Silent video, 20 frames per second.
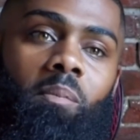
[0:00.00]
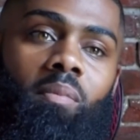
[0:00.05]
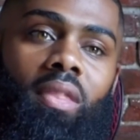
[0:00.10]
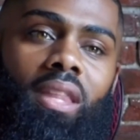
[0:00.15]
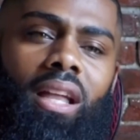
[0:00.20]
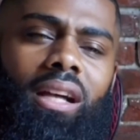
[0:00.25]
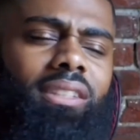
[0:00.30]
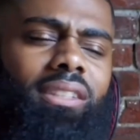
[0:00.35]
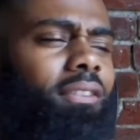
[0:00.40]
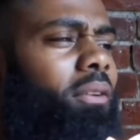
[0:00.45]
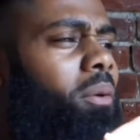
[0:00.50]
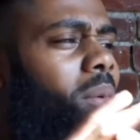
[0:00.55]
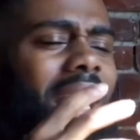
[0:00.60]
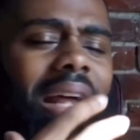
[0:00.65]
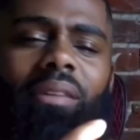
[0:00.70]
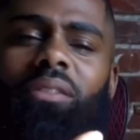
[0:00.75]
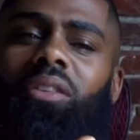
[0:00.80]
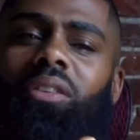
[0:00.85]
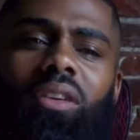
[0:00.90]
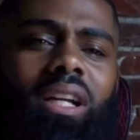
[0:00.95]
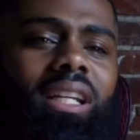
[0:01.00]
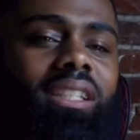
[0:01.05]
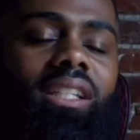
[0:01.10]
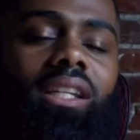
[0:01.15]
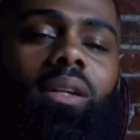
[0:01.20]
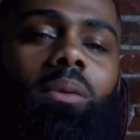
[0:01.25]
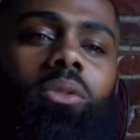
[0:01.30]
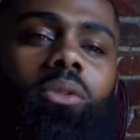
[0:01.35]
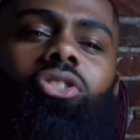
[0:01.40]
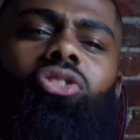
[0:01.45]
Because for whatever reason,
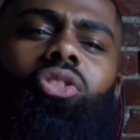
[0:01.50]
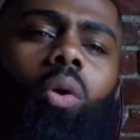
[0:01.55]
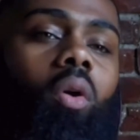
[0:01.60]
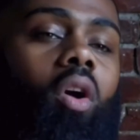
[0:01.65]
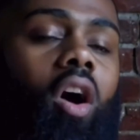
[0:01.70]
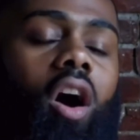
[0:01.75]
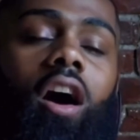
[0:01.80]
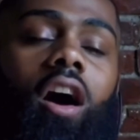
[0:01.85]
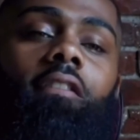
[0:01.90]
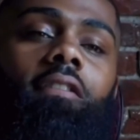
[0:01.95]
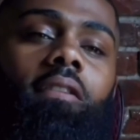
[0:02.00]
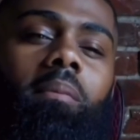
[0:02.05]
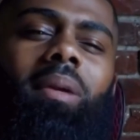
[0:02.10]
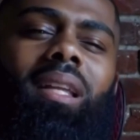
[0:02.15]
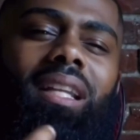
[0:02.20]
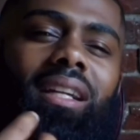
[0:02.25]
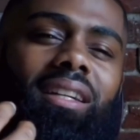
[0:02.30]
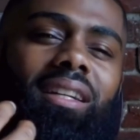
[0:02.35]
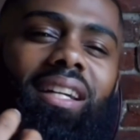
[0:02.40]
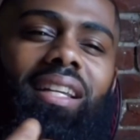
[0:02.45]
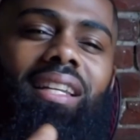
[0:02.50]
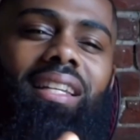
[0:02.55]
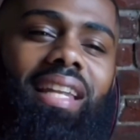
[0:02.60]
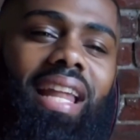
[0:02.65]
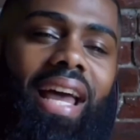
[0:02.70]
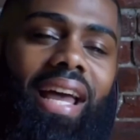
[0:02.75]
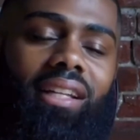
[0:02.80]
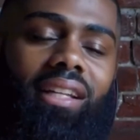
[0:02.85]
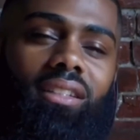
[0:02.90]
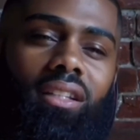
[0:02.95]
it was so hard for me to
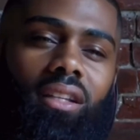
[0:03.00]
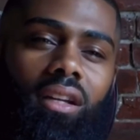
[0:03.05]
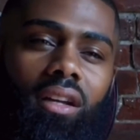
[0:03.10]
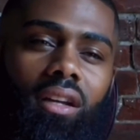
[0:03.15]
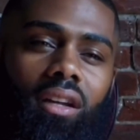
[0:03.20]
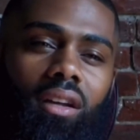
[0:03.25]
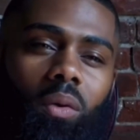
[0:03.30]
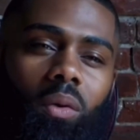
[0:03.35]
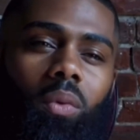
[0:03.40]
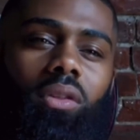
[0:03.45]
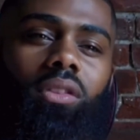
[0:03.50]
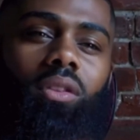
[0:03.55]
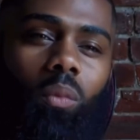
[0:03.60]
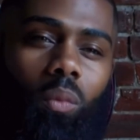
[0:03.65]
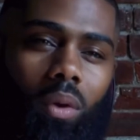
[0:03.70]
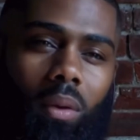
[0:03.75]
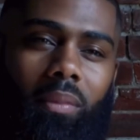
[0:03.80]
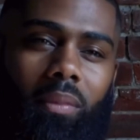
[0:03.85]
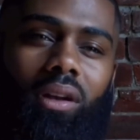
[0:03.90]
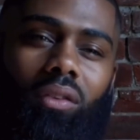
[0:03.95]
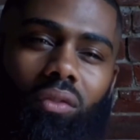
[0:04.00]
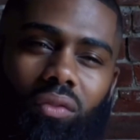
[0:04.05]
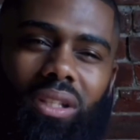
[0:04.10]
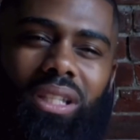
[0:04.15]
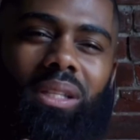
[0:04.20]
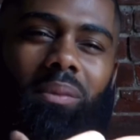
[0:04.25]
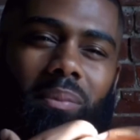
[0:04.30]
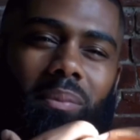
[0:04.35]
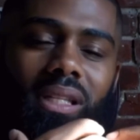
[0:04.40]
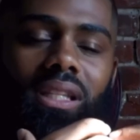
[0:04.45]
connect with a woman and really
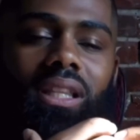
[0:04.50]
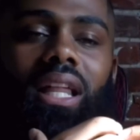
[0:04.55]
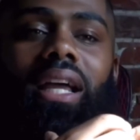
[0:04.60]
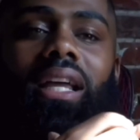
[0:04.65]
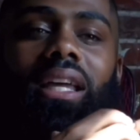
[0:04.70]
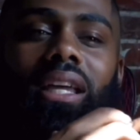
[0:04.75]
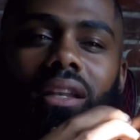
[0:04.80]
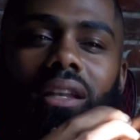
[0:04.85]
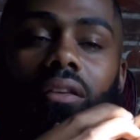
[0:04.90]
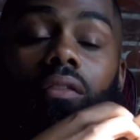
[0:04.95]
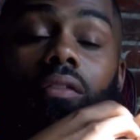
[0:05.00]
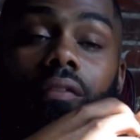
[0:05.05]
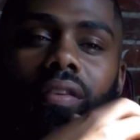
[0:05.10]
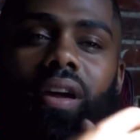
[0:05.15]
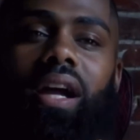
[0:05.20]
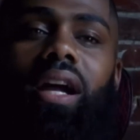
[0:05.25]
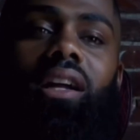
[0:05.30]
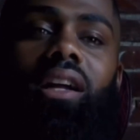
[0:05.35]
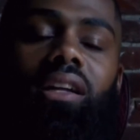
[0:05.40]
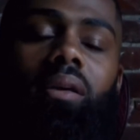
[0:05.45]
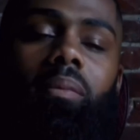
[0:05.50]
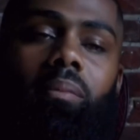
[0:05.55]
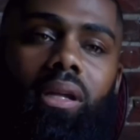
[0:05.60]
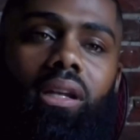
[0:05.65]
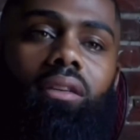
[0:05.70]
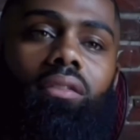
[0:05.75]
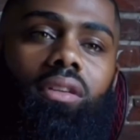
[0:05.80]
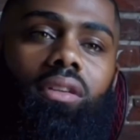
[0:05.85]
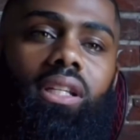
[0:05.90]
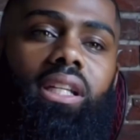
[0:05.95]
be like in a very
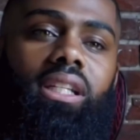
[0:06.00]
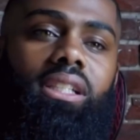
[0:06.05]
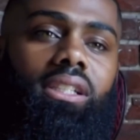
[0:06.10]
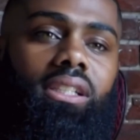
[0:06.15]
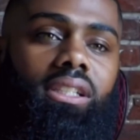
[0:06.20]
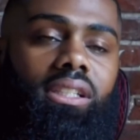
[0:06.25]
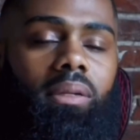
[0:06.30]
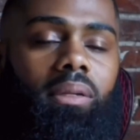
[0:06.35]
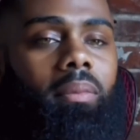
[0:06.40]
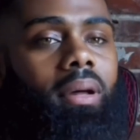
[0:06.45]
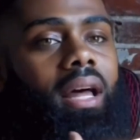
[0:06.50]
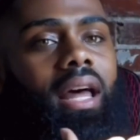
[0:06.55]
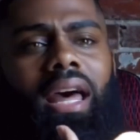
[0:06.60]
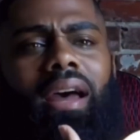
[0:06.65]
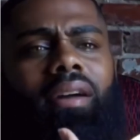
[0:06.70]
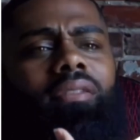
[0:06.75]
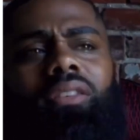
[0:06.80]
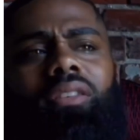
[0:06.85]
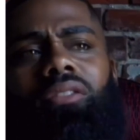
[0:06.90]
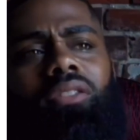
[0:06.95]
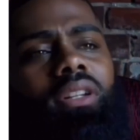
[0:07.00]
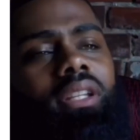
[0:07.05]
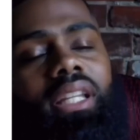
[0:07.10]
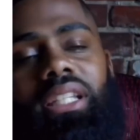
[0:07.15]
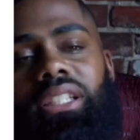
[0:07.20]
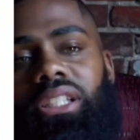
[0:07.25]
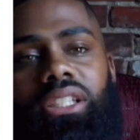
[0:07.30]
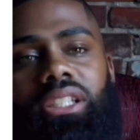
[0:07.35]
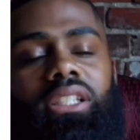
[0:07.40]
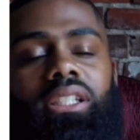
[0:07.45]
committed relationship. But every
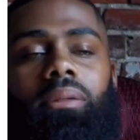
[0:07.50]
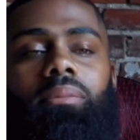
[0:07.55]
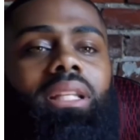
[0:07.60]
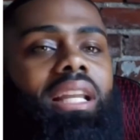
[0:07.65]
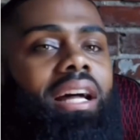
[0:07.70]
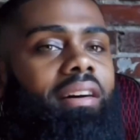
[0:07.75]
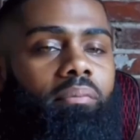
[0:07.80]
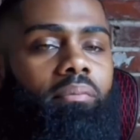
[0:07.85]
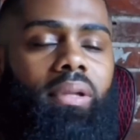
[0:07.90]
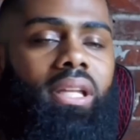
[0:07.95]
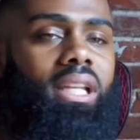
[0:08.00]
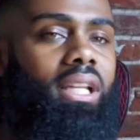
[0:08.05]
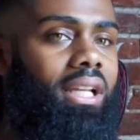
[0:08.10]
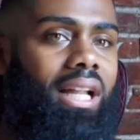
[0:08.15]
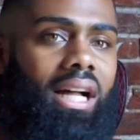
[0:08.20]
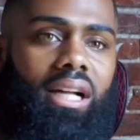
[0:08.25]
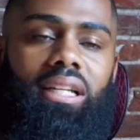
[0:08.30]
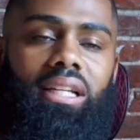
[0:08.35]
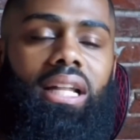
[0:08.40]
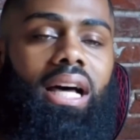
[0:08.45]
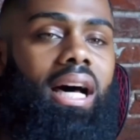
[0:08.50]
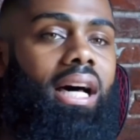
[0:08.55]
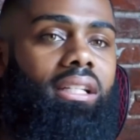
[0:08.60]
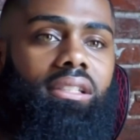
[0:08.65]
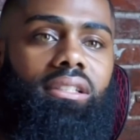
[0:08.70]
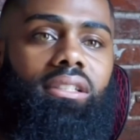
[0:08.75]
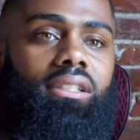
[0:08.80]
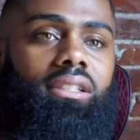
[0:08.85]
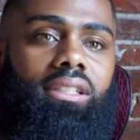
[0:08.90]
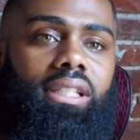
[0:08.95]
relationship that I've been in, I can
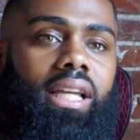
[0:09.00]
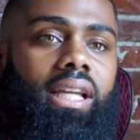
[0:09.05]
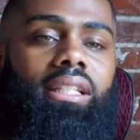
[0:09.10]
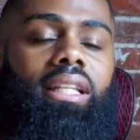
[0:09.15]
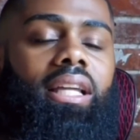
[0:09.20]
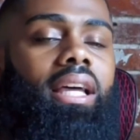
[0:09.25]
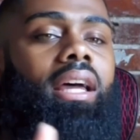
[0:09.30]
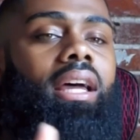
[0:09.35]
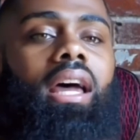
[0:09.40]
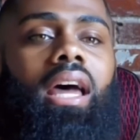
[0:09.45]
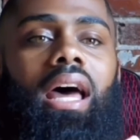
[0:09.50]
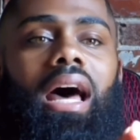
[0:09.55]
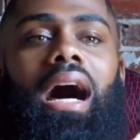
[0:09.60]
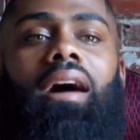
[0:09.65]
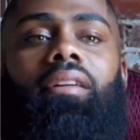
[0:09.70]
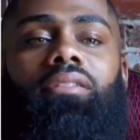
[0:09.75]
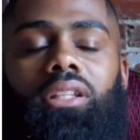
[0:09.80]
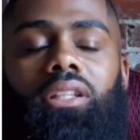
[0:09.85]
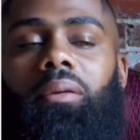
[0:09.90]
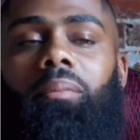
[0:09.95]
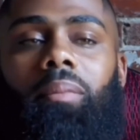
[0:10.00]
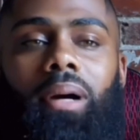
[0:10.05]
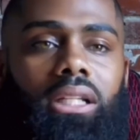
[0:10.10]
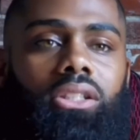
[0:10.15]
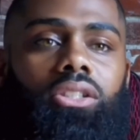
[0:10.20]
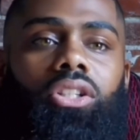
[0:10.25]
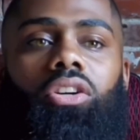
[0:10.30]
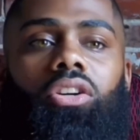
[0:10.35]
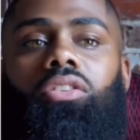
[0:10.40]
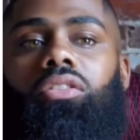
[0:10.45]
honestly say that I've done my
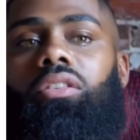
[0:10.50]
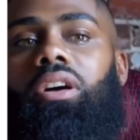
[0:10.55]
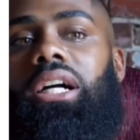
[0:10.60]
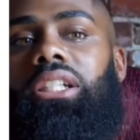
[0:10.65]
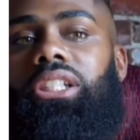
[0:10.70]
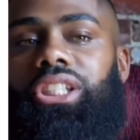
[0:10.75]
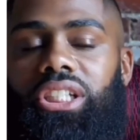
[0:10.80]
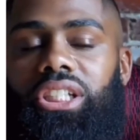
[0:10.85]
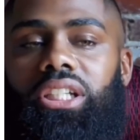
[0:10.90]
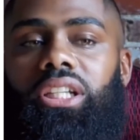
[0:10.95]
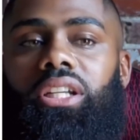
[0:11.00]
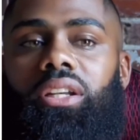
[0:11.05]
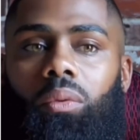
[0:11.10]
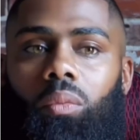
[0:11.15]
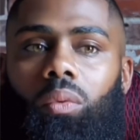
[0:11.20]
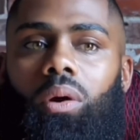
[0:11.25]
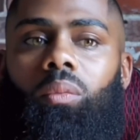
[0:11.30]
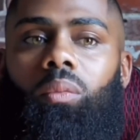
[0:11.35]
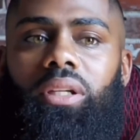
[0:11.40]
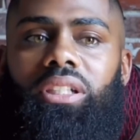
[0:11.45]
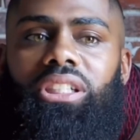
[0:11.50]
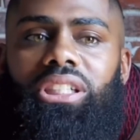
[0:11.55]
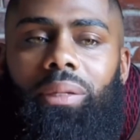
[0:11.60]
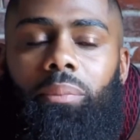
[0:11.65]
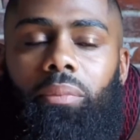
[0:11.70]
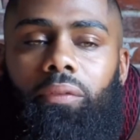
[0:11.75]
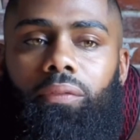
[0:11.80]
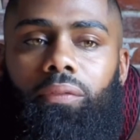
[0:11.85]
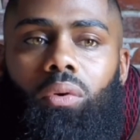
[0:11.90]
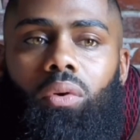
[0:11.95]
dirt or I cheated in one way, shape,
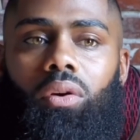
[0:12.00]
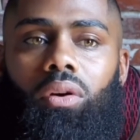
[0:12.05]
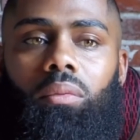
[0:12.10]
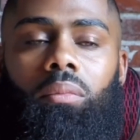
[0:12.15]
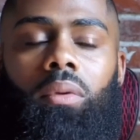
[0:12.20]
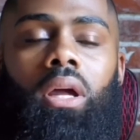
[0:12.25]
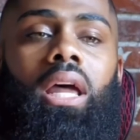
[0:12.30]
or form.